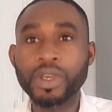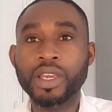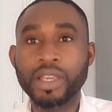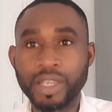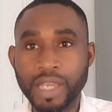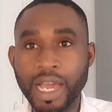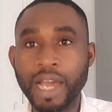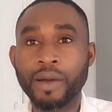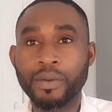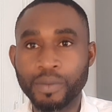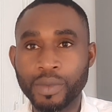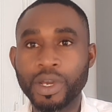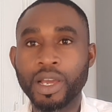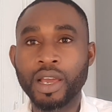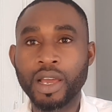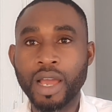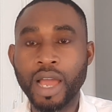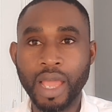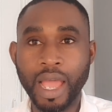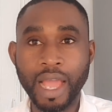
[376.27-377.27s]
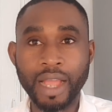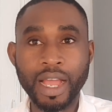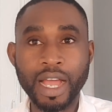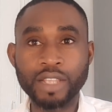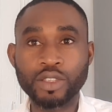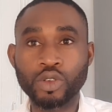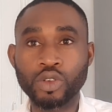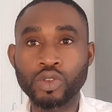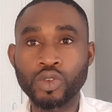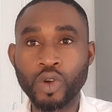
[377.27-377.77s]
Yeah, I
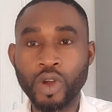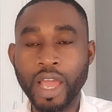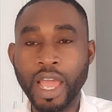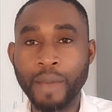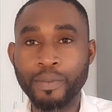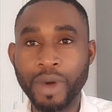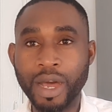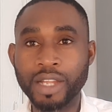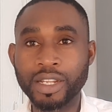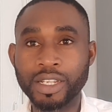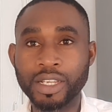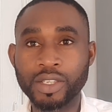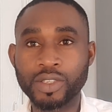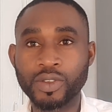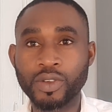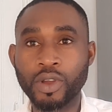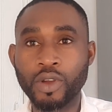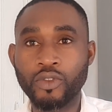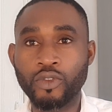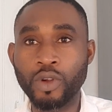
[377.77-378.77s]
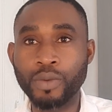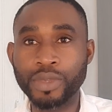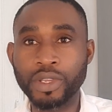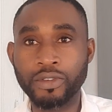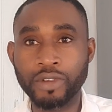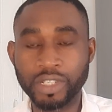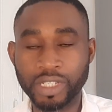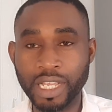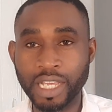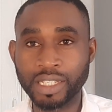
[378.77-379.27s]
got to know about this from the
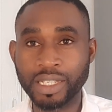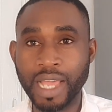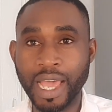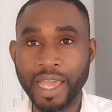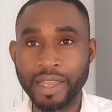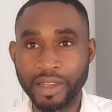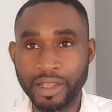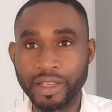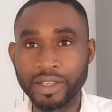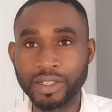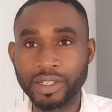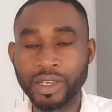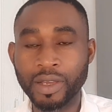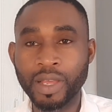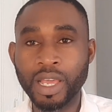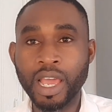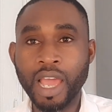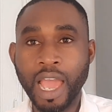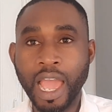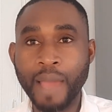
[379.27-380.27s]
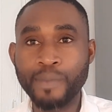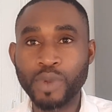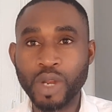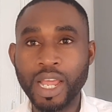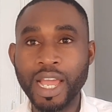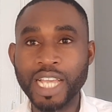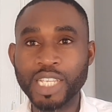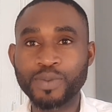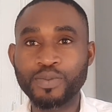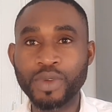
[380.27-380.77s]
research I did.
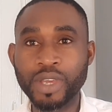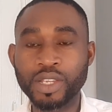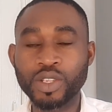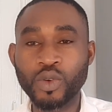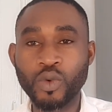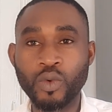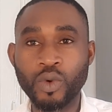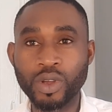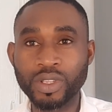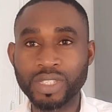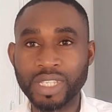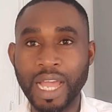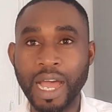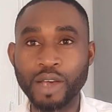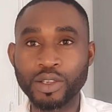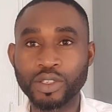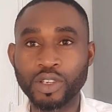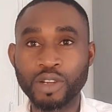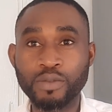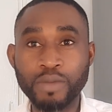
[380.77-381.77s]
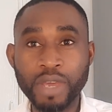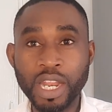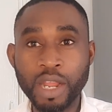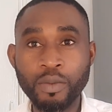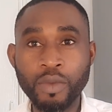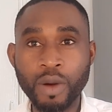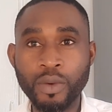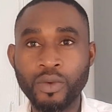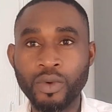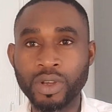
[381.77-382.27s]
Employers paid
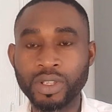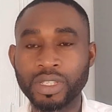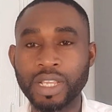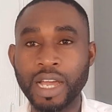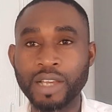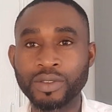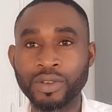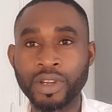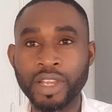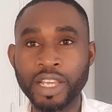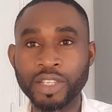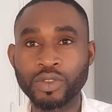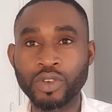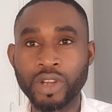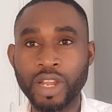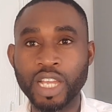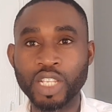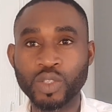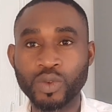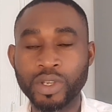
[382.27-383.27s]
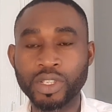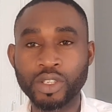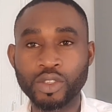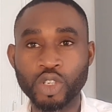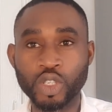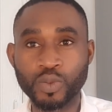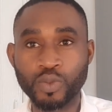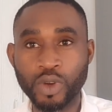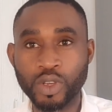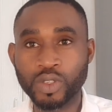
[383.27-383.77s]
minimum 1,820 to
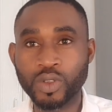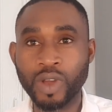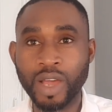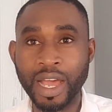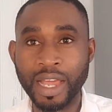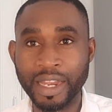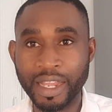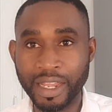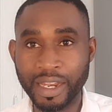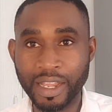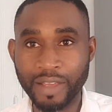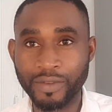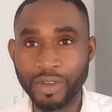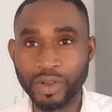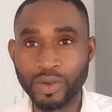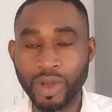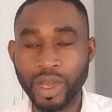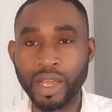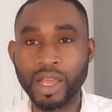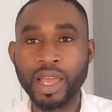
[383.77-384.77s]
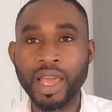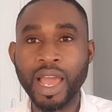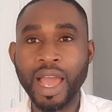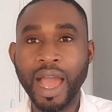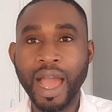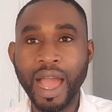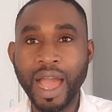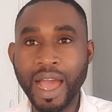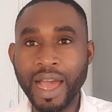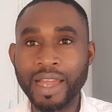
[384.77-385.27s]
sponsor an individual,
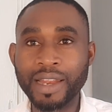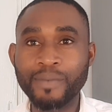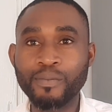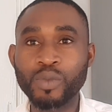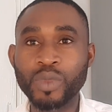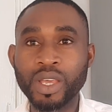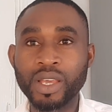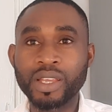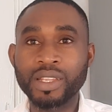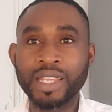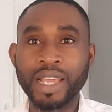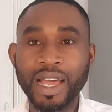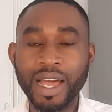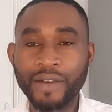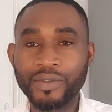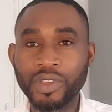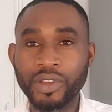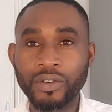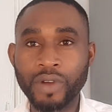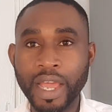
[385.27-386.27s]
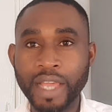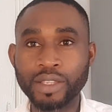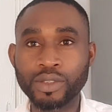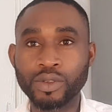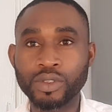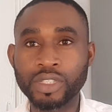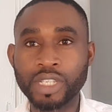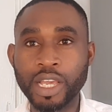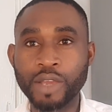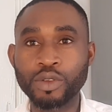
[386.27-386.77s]
and they have the right
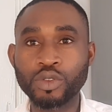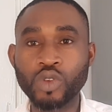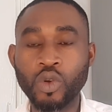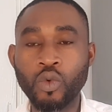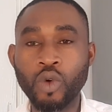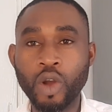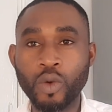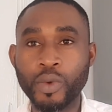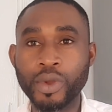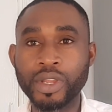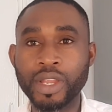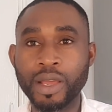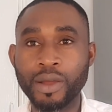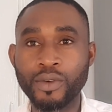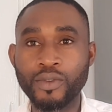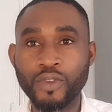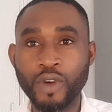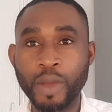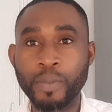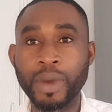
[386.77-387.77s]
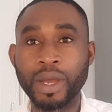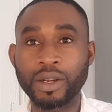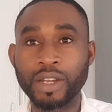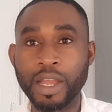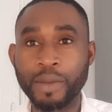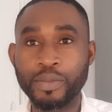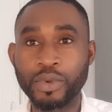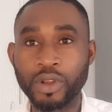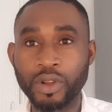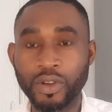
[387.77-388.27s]
to tell you to work with them for a
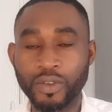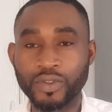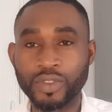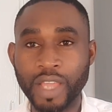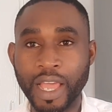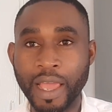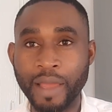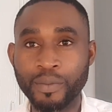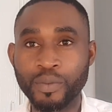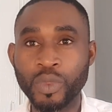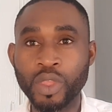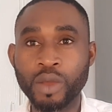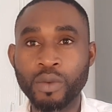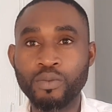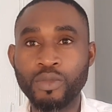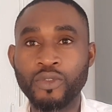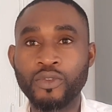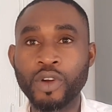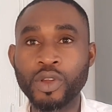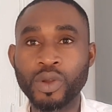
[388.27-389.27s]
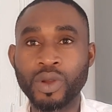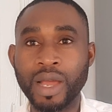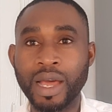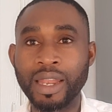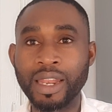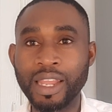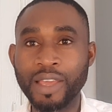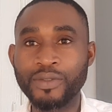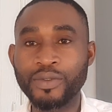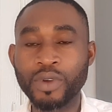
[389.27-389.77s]
particular period of time before you
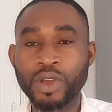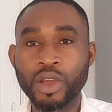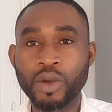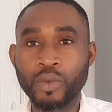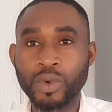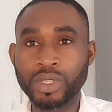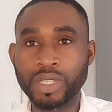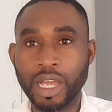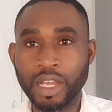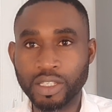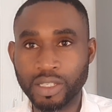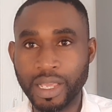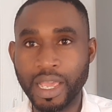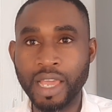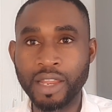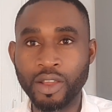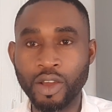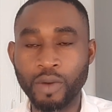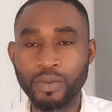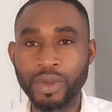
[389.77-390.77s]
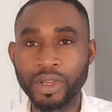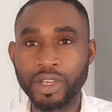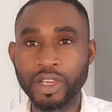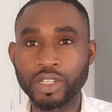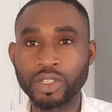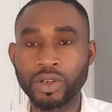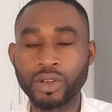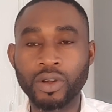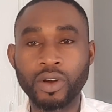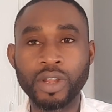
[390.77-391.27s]
can leave without any
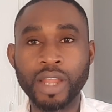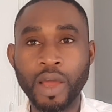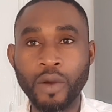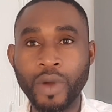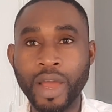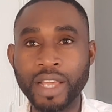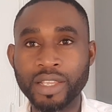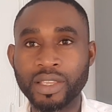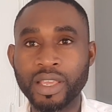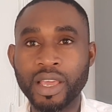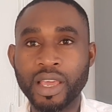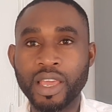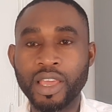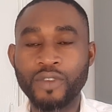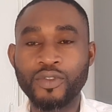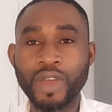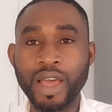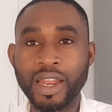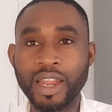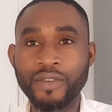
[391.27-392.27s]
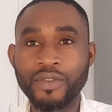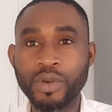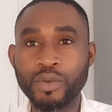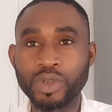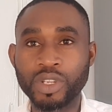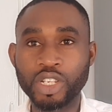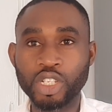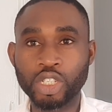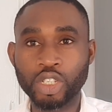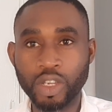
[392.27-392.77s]
obligation. Otherwise, if you are living
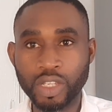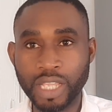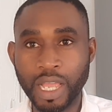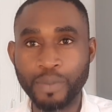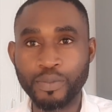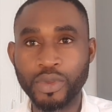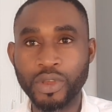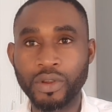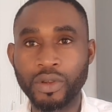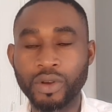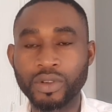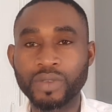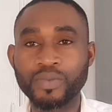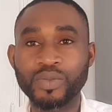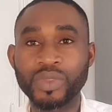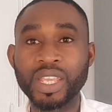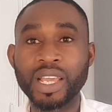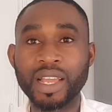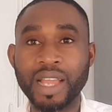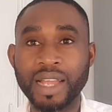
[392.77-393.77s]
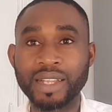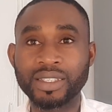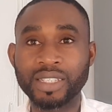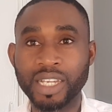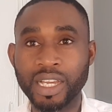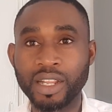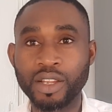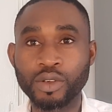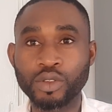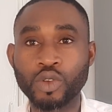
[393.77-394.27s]
with this shorter period, they can
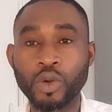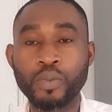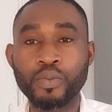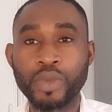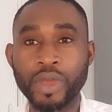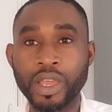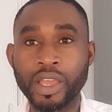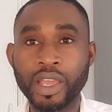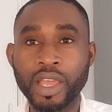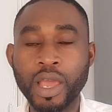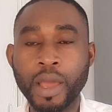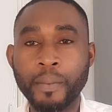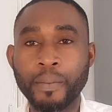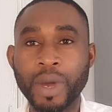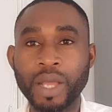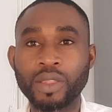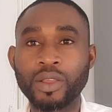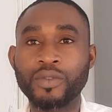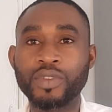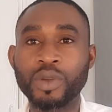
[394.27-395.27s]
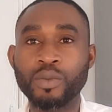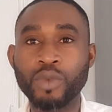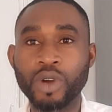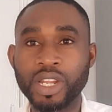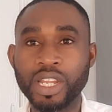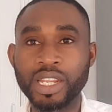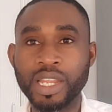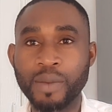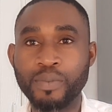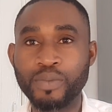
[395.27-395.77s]
tell you to pay part of the
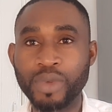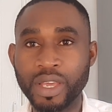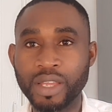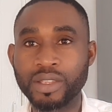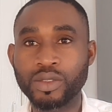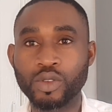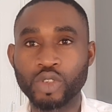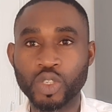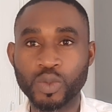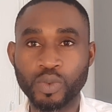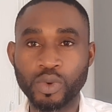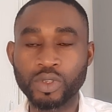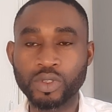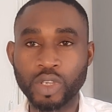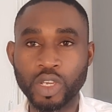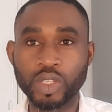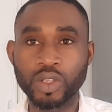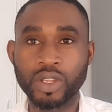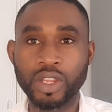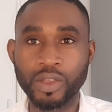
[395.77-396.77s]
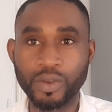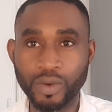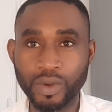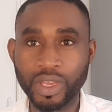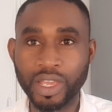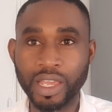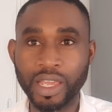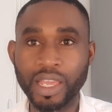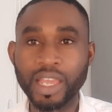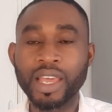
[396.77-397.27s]
money they paid to sponsor it to the
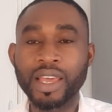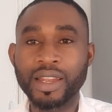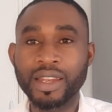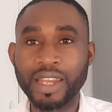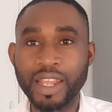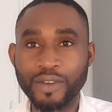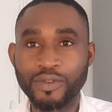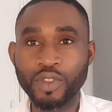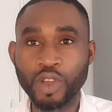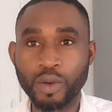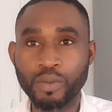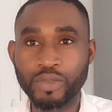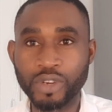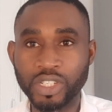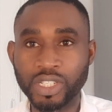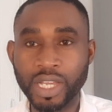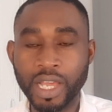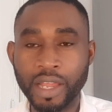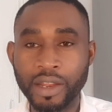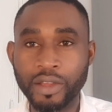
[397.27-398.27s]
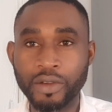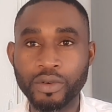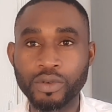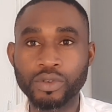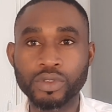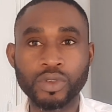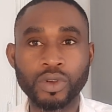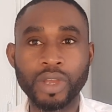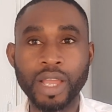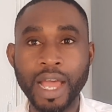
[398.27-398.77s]
UK. They've not breached any rule.
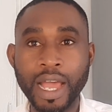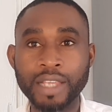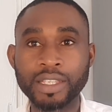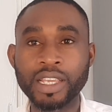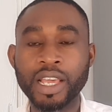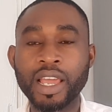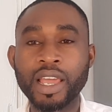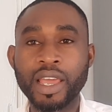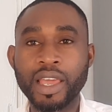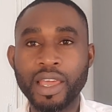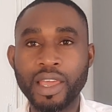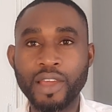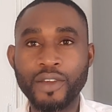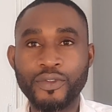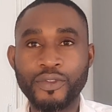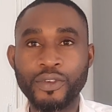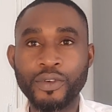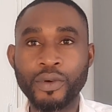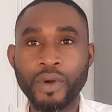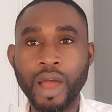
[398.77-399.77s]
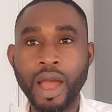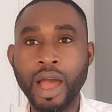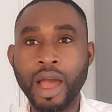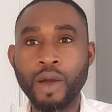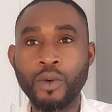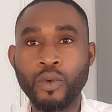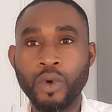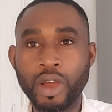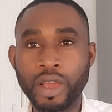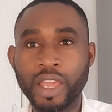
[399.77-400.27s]
So guys, if you
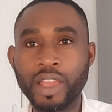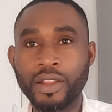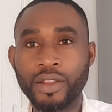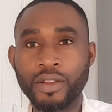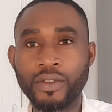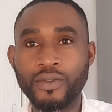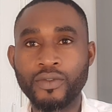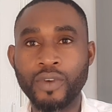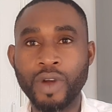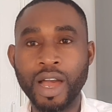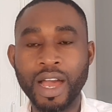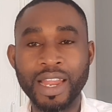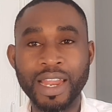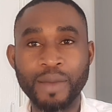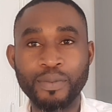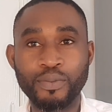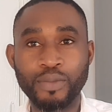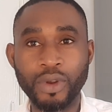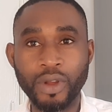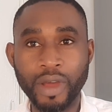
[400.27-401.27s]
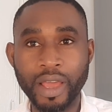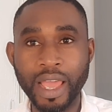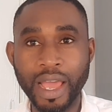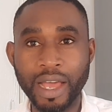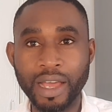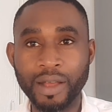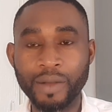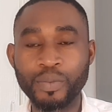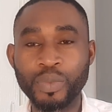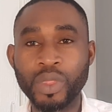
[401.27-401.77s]
are working for an
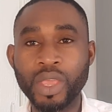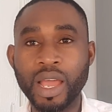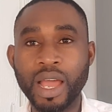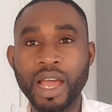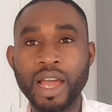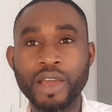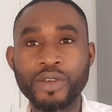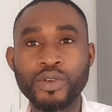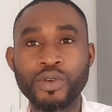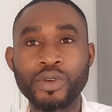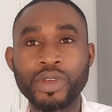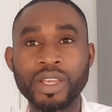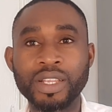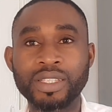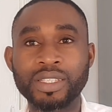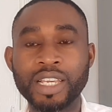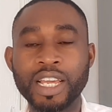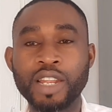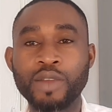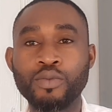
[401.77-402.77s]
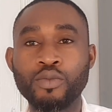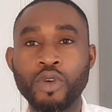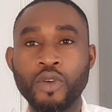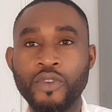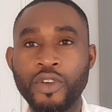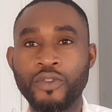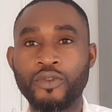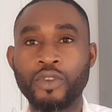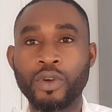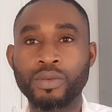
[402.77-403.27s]
employer and you intend
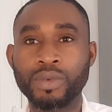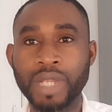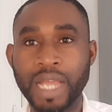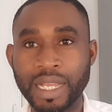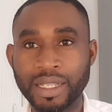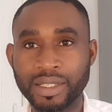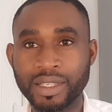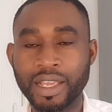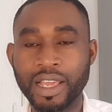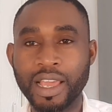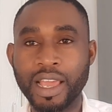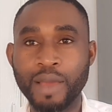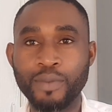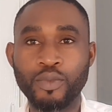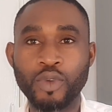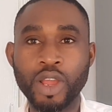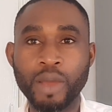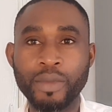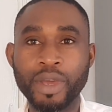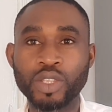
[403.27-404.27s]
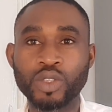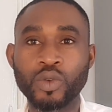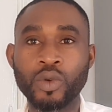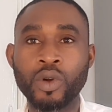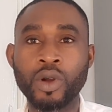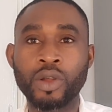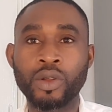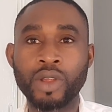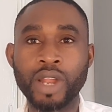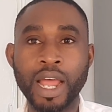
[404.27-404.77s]
moving from that employment to
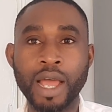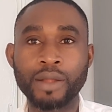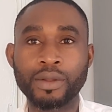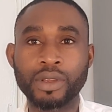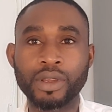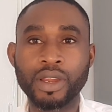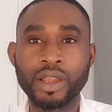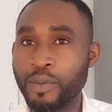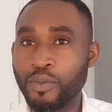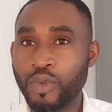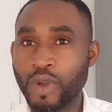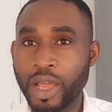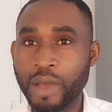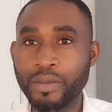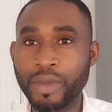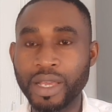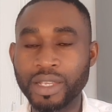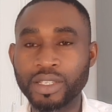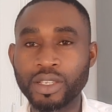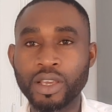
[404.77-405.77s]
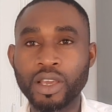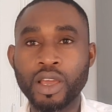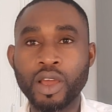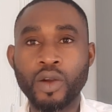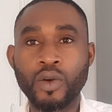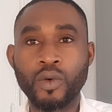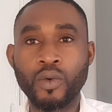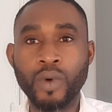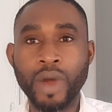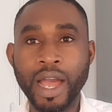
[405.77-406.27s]
another employment
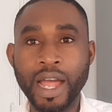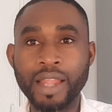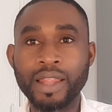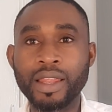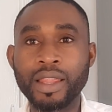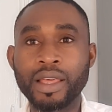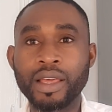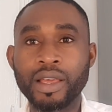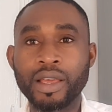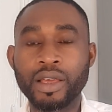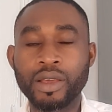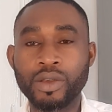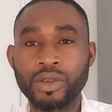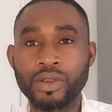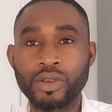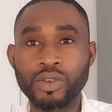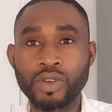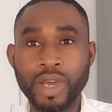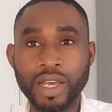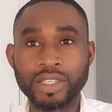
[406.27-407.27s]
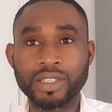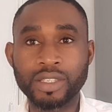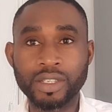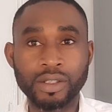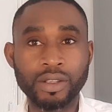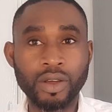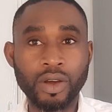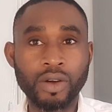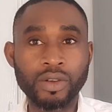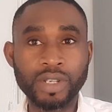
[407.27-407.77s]
while you are
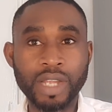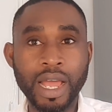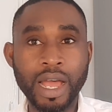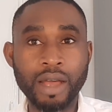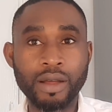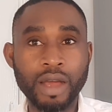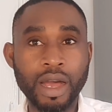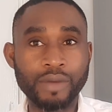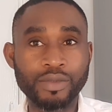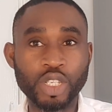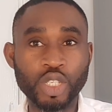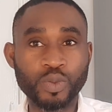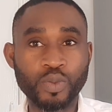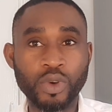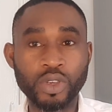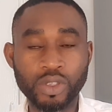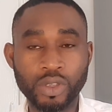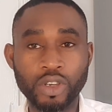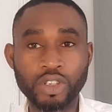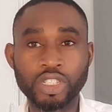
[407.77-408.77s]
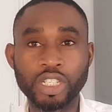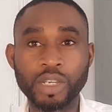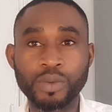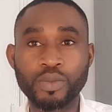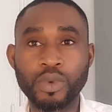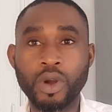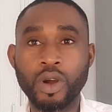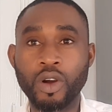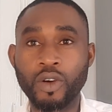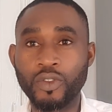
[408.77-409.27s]
still under the
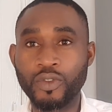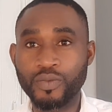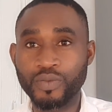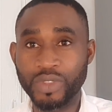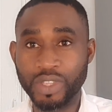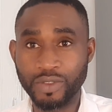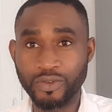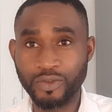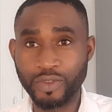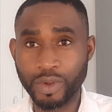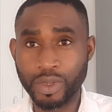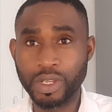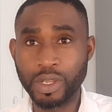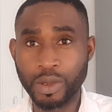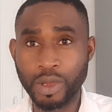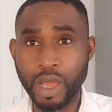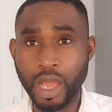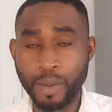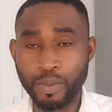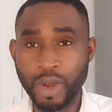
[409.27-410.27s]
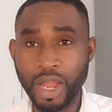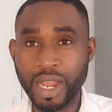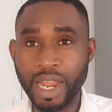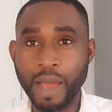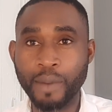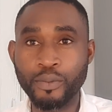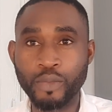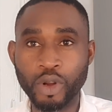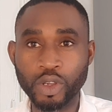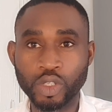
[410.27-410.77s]
sponsorship of the employer
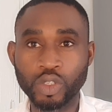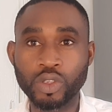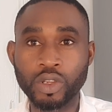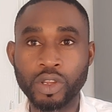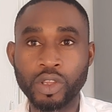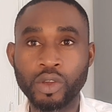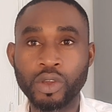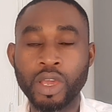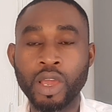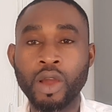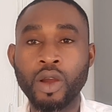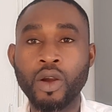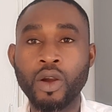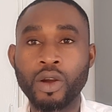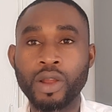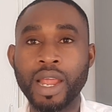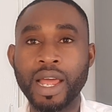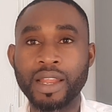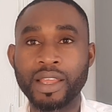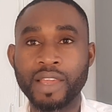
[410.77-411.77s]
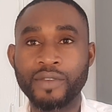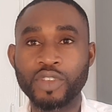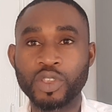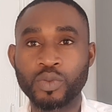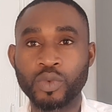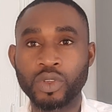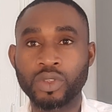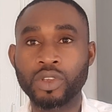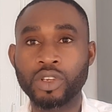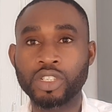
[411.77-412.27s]
that brought you to the UK or that gave you
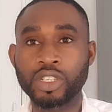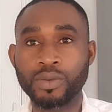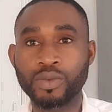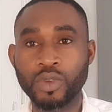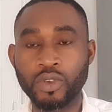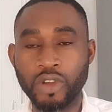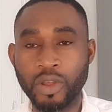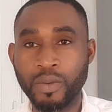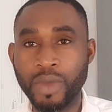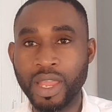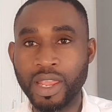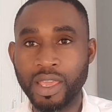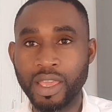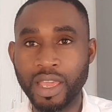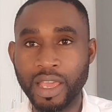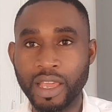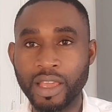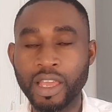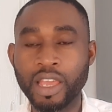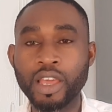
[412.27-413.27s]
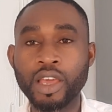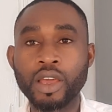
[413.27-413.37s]
sponsorship to remain here,